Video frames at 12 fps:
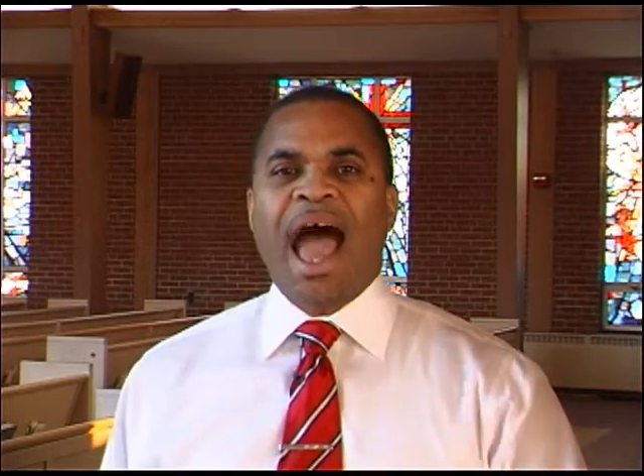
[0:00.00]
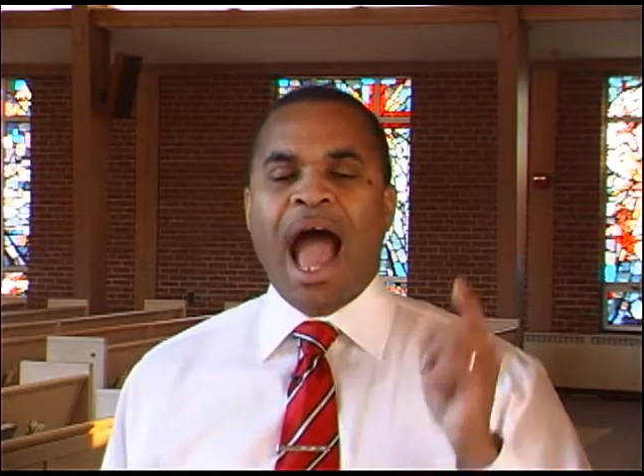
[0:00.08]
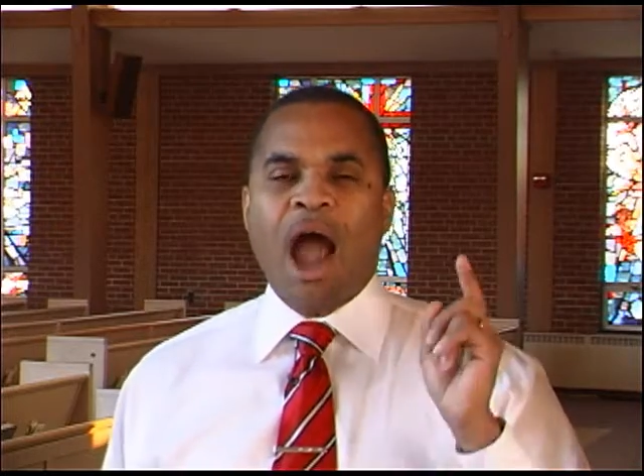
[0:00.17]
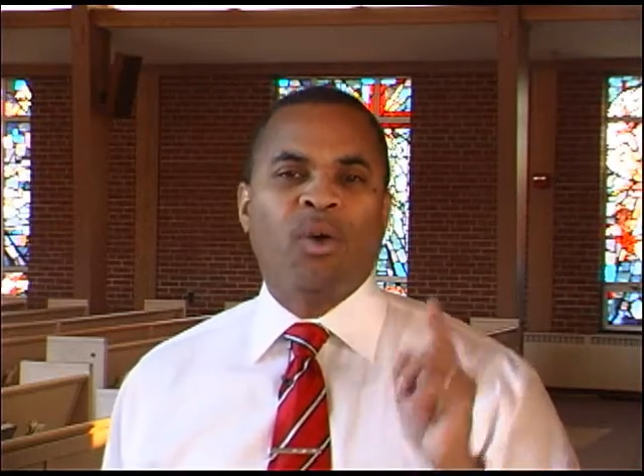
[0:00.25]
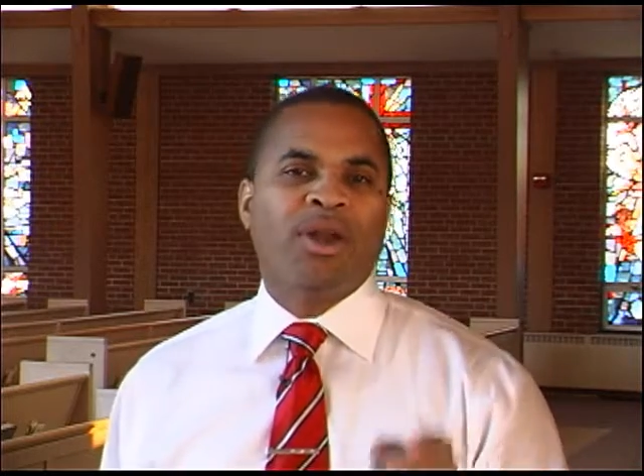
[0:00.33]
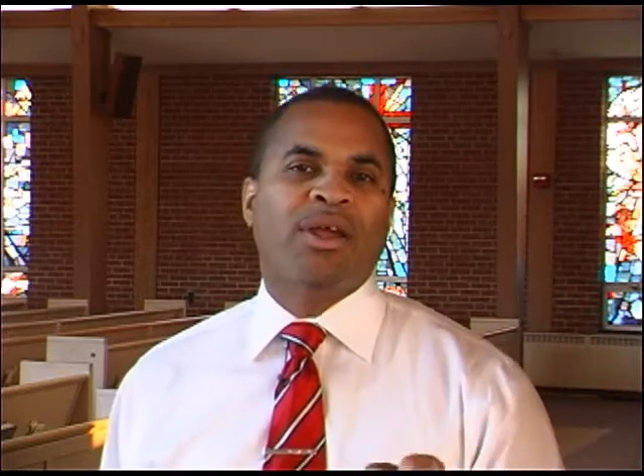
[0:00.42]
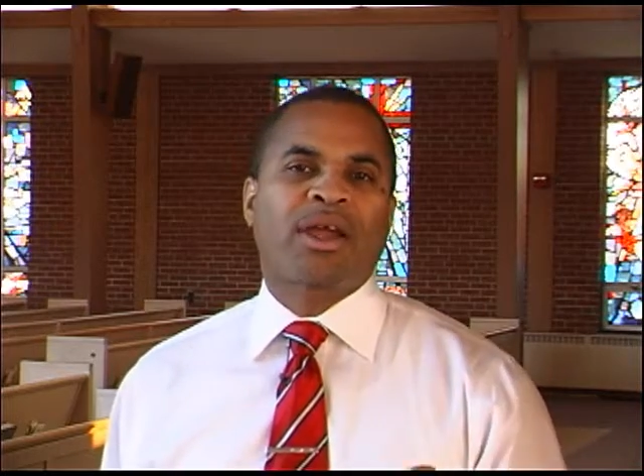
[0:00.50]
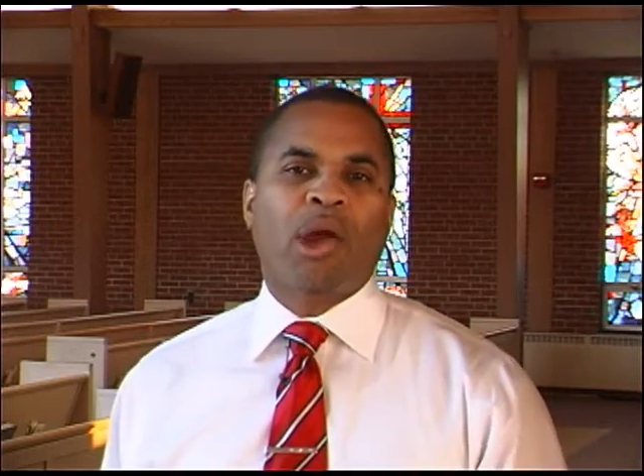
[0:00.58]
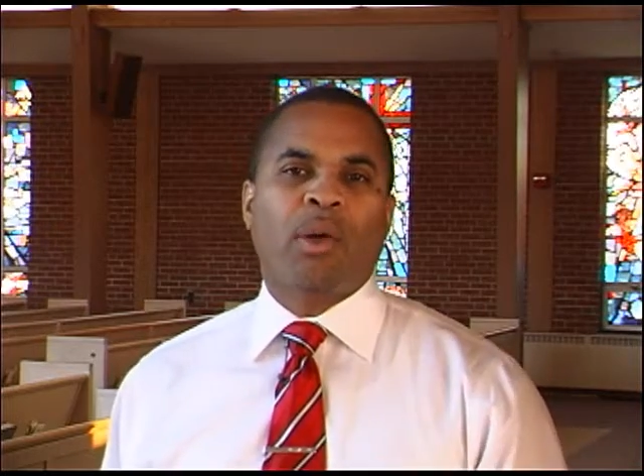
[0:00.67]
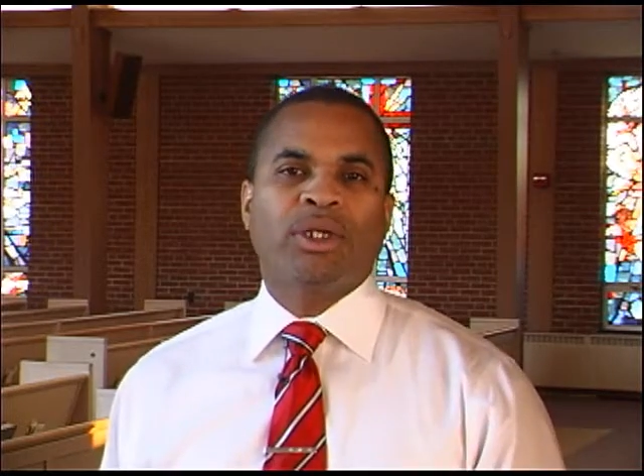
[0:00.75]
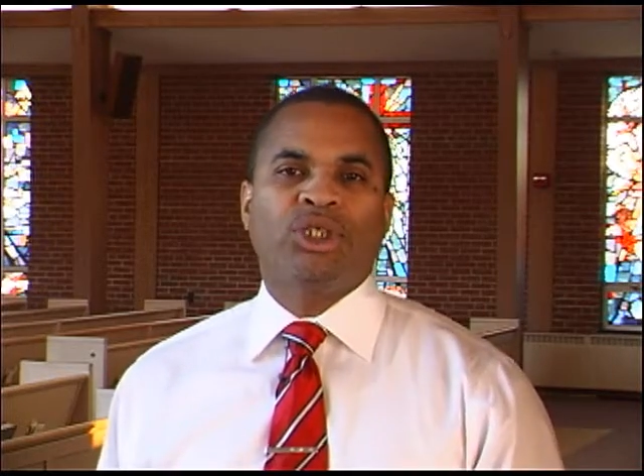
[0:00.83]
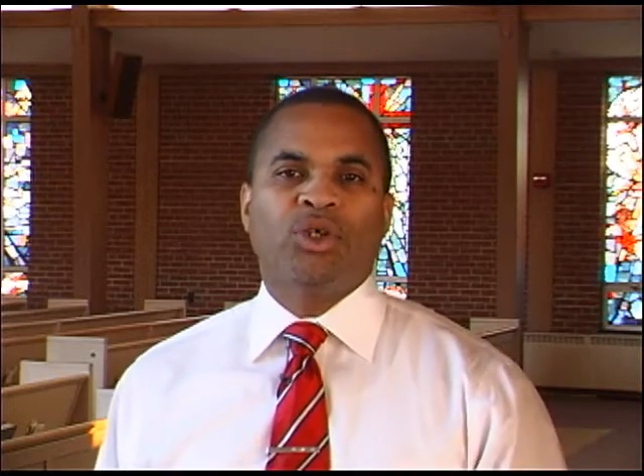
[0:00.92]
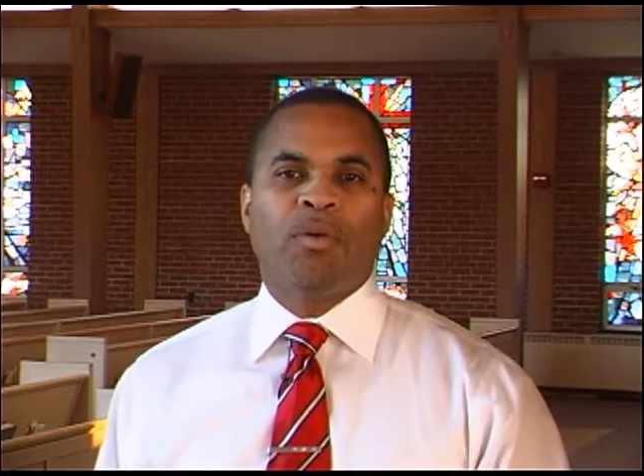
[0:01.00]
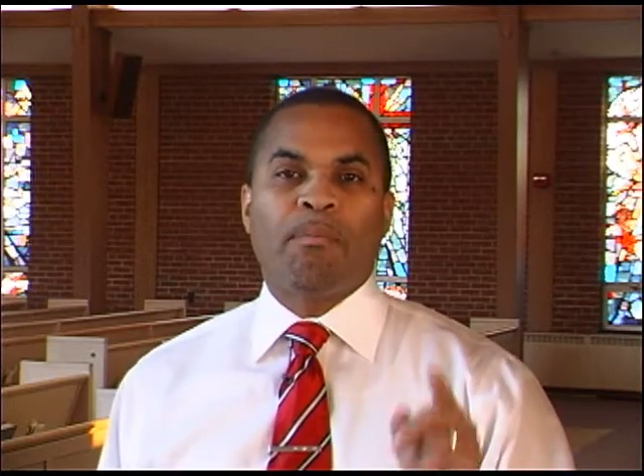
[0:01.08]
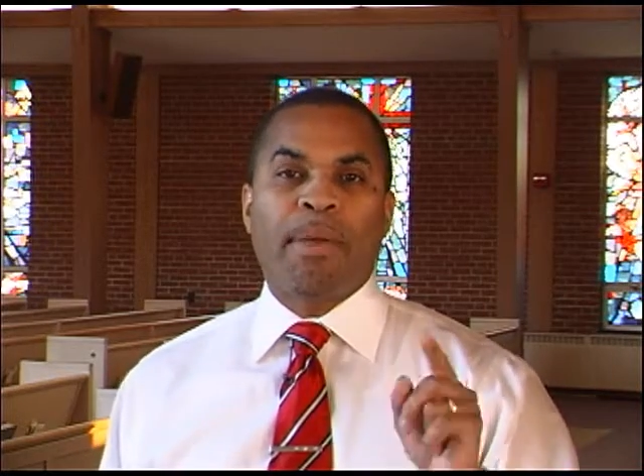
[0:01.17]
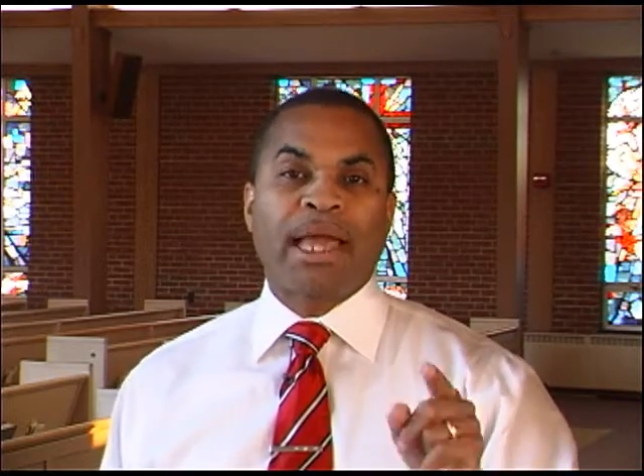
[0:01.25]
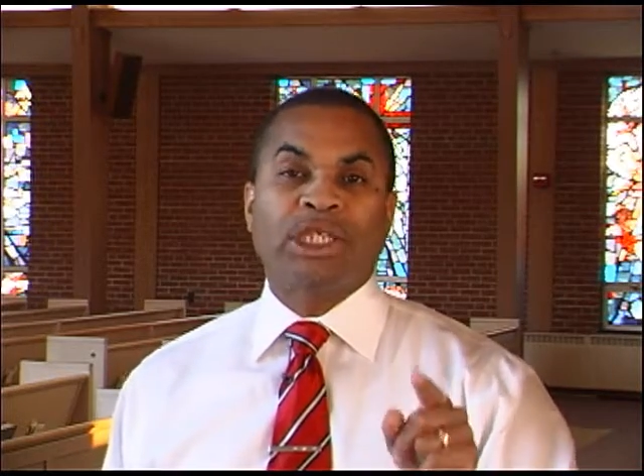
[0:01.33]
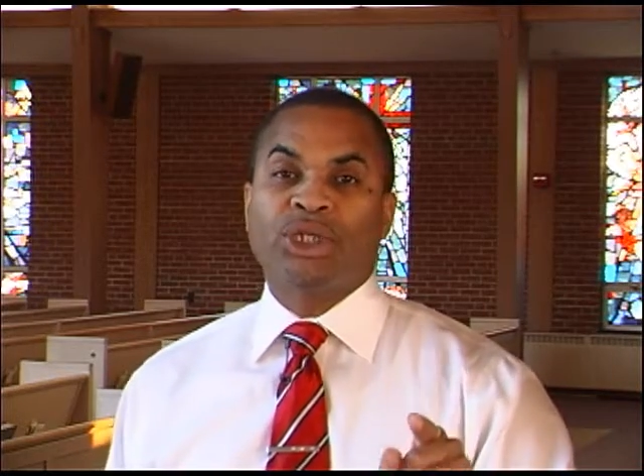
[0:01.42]
I want to encourage you,
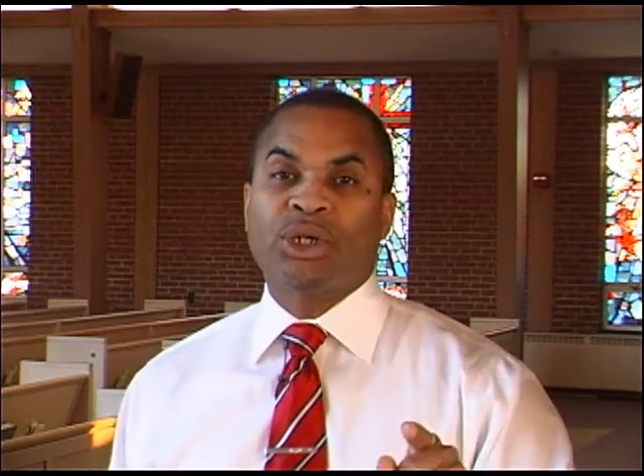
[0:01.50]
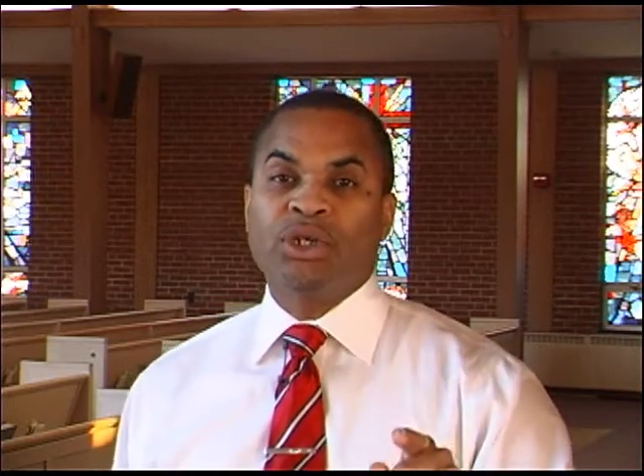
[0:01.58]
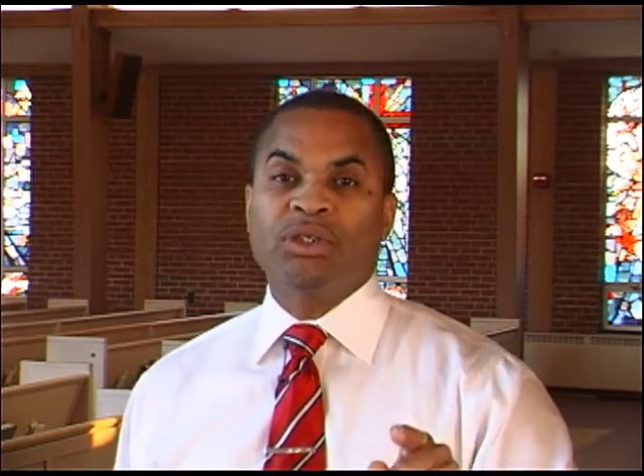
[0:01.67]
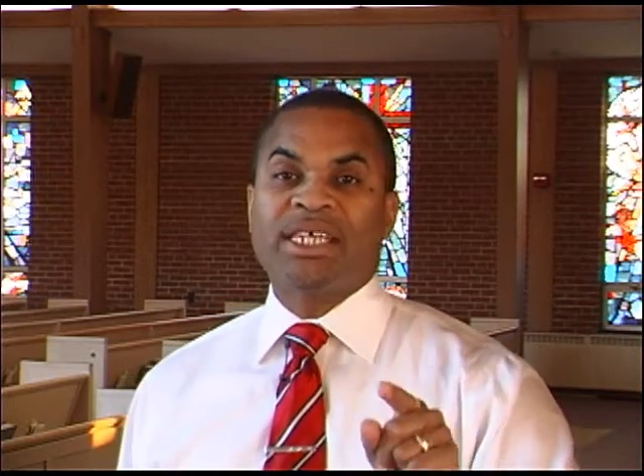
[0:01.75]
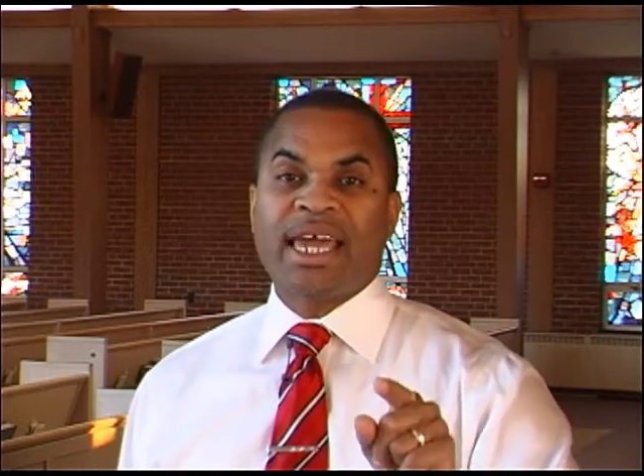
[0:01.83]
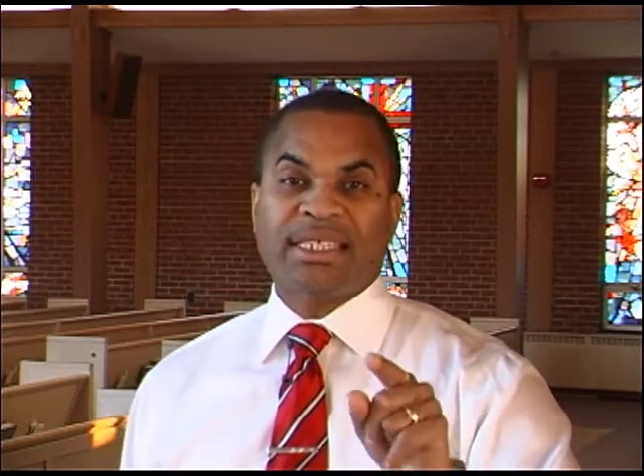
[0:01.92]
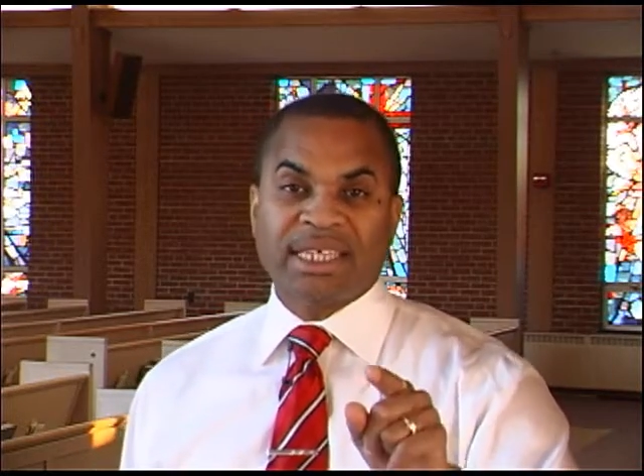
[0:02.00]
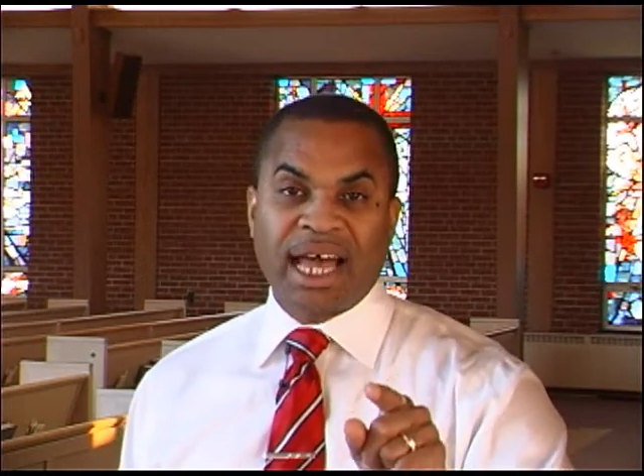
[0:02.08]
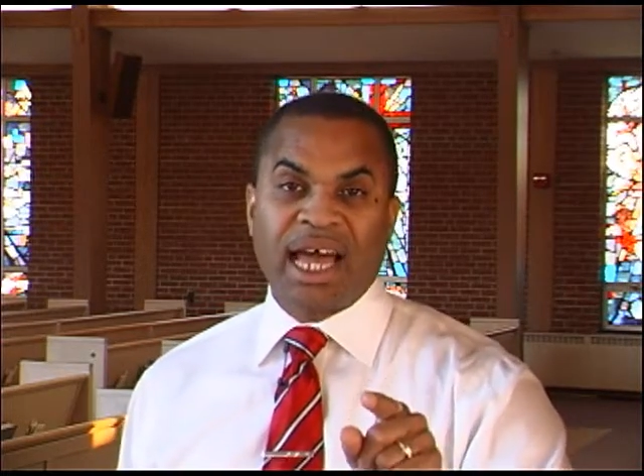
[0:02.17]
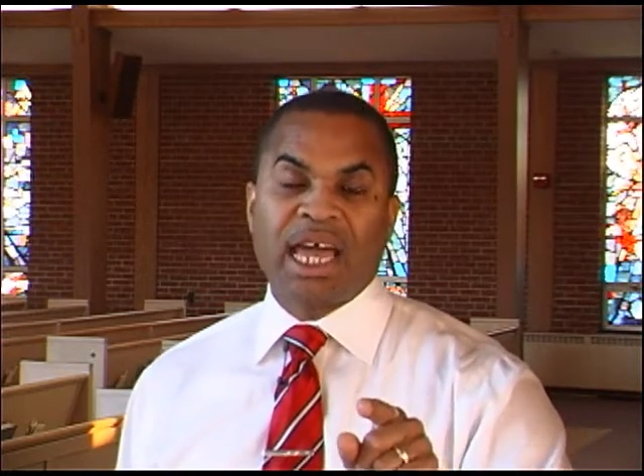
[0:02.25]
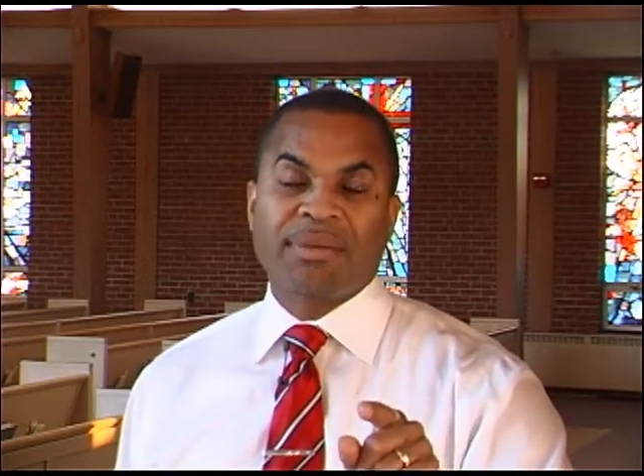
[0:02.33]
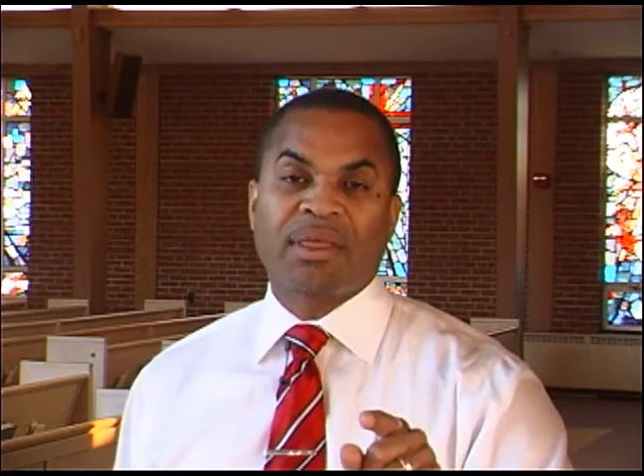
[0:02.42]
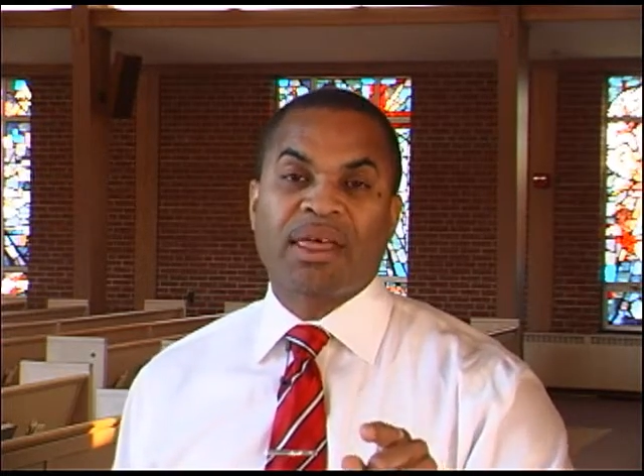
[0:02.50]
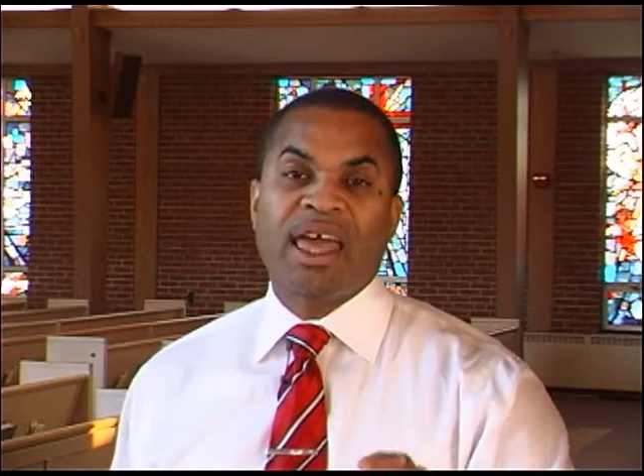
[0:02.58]
make sure you take time